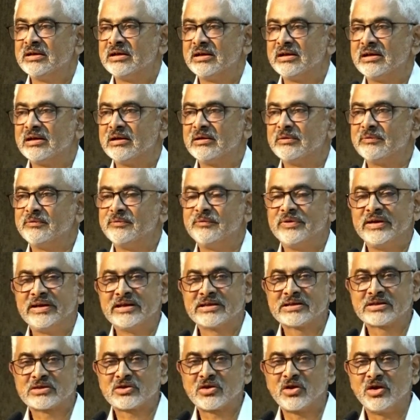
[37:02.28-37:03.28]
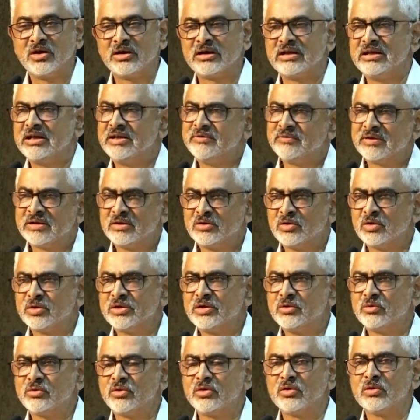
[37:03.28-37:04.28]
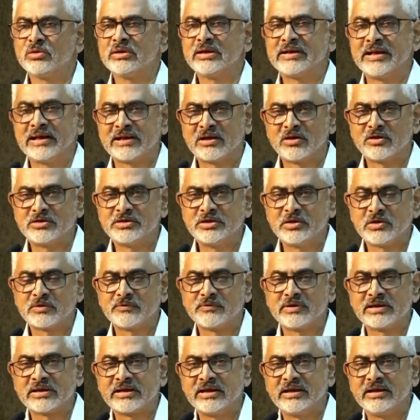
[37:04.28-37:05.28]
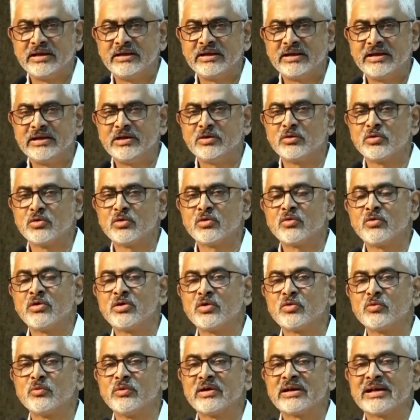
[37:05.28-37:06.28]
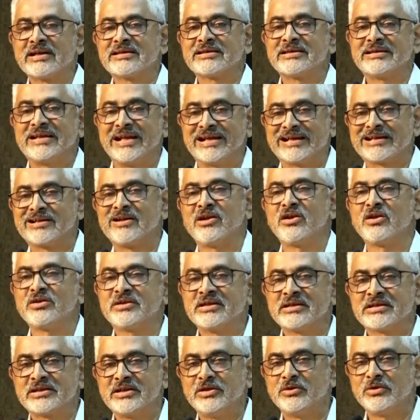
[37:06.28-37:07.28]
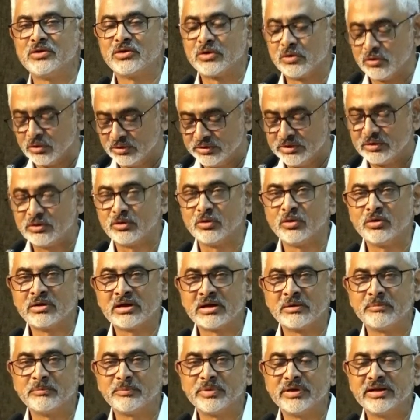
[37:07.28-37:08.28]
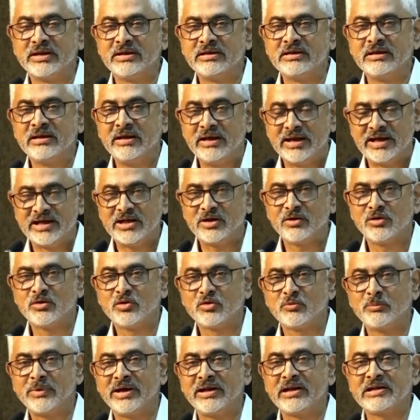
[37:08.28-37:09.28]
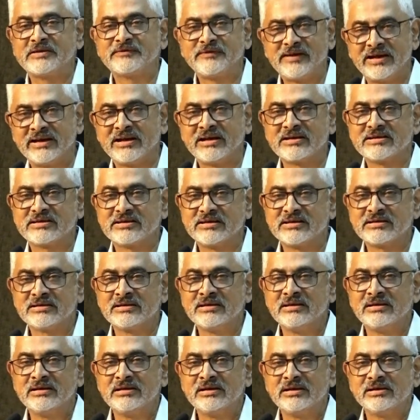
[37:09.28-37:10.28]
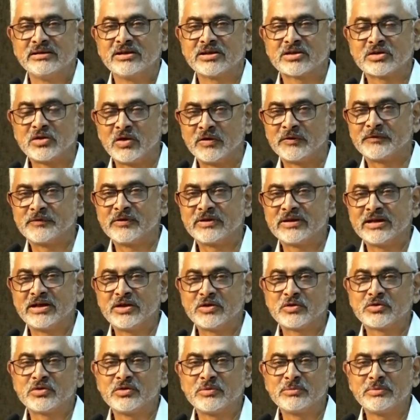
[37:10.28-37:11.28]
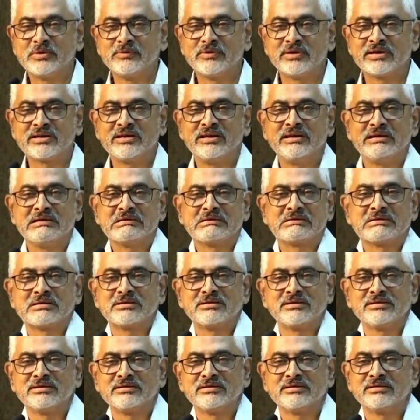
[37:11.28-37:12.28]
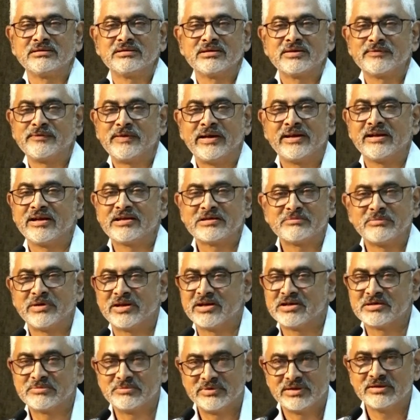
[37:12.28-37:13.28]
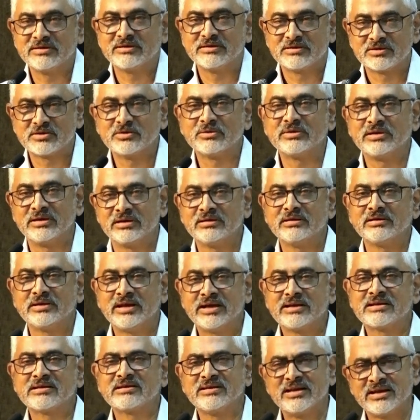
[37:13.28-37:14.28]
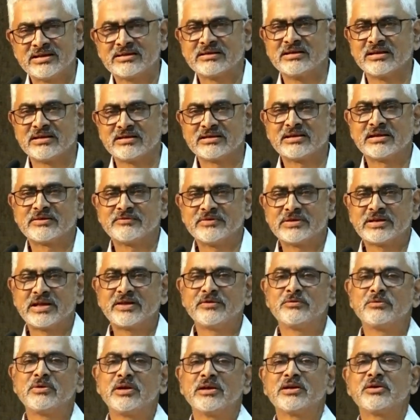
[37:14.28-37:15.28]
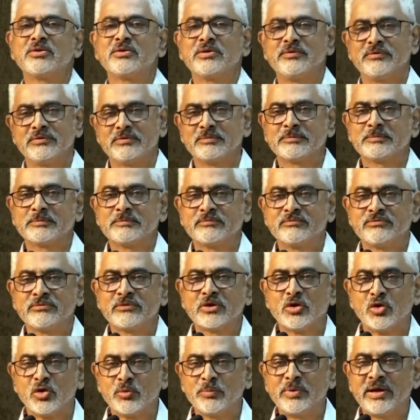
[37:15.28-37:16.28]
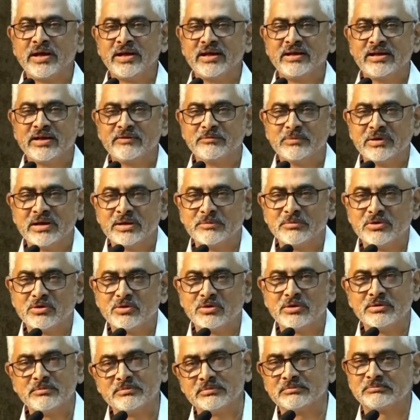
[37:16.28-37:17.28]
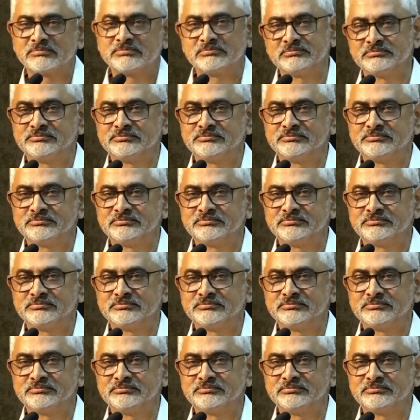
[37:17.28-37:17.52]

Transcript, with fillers: uh, very strong, even though you know the technology you are working in and you don't want to work as a technologist in your own company and you want to manage finances, the software that you should be working is uh, finance management. So that's, that's the answer which I would like hope I have been able to.